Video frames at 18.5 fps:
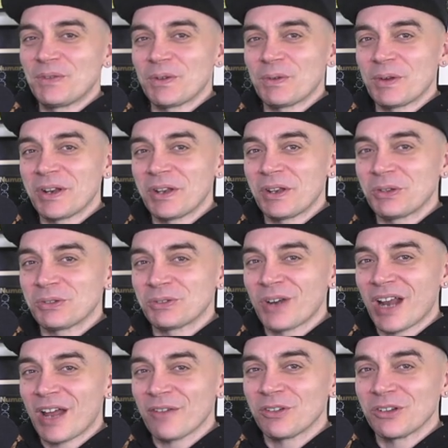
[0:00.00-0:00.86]
We went for one of
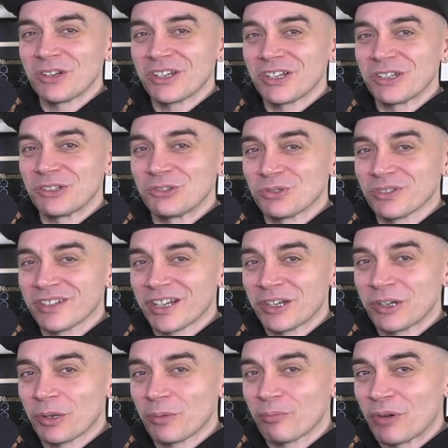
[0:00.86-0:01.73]
those graff holidays. We
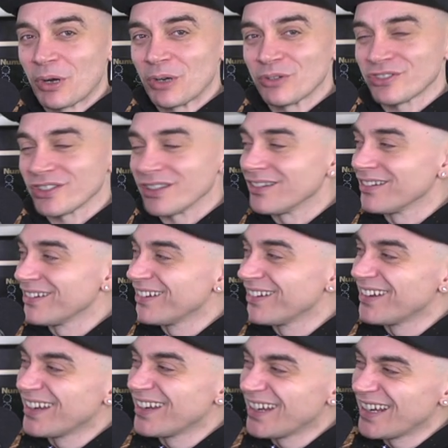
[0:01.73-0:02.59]
yeah, so we were
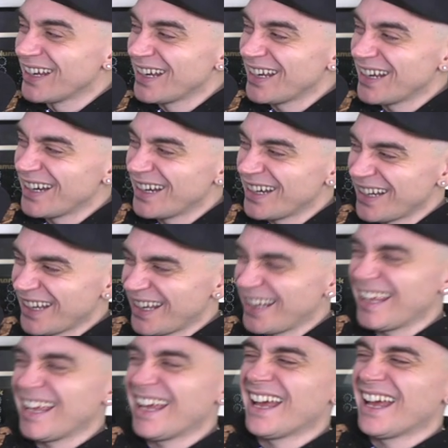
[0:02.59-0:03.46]
drinking Pimm's and
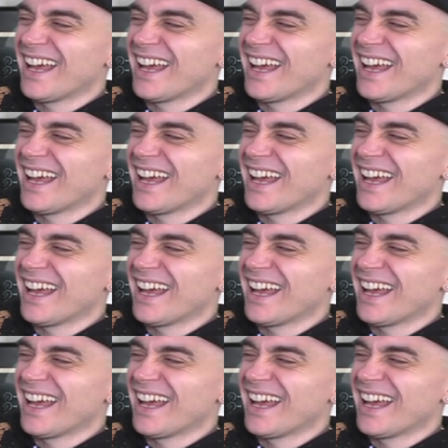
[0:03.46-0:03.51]
having